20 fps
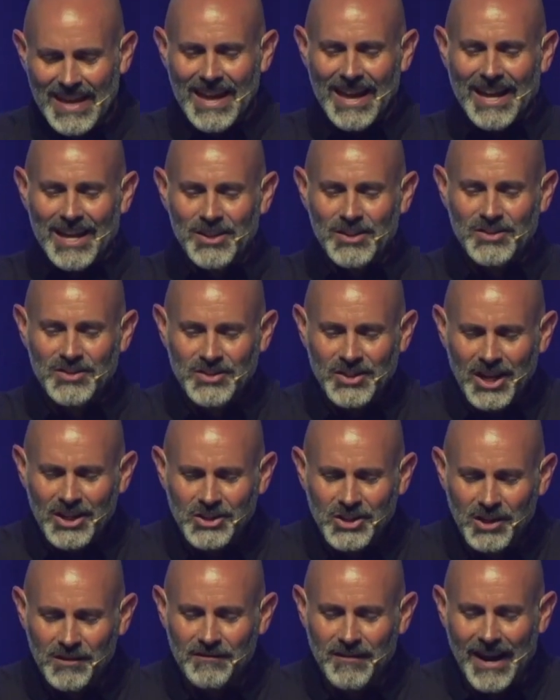And
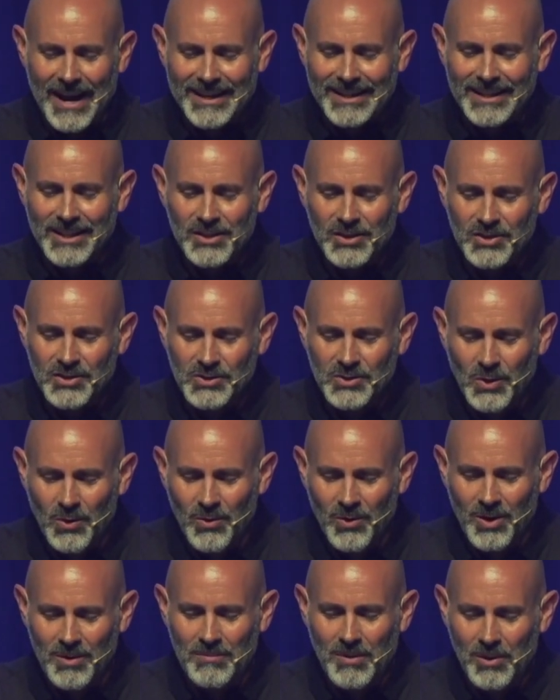such a violent
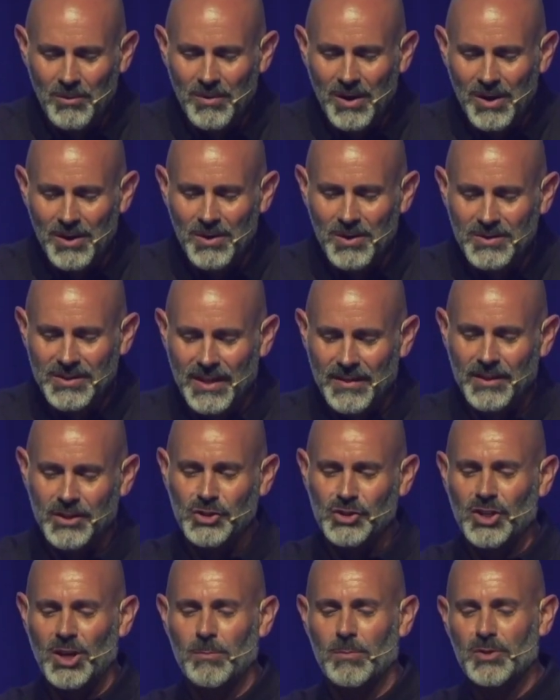storm arose that the
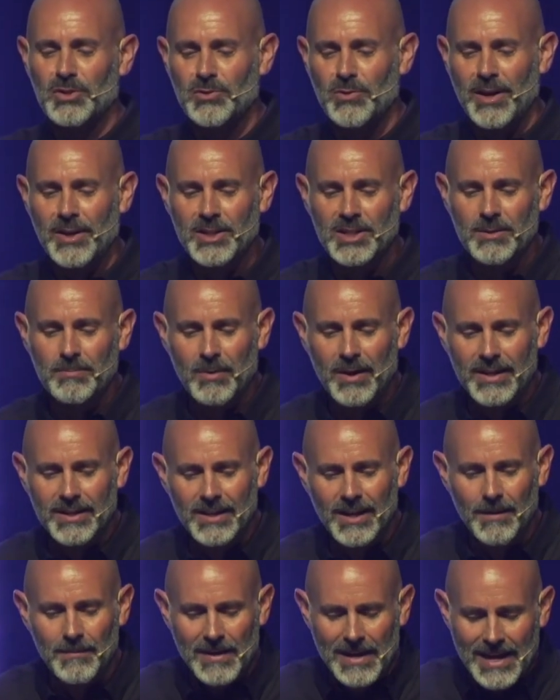ship was threatened to break
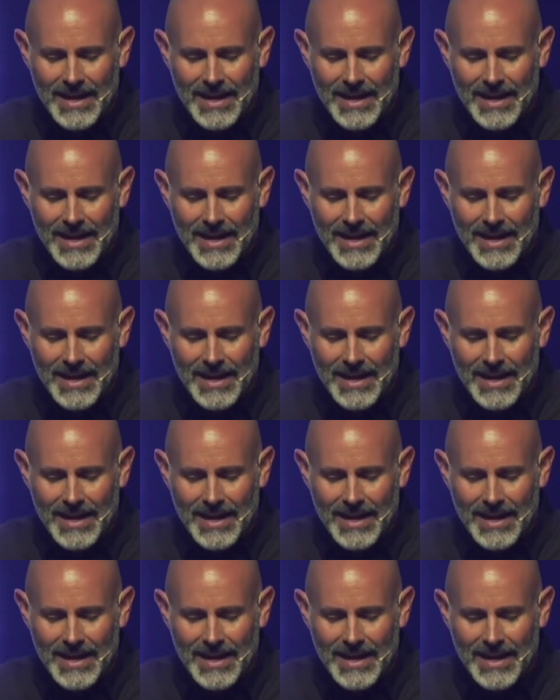up.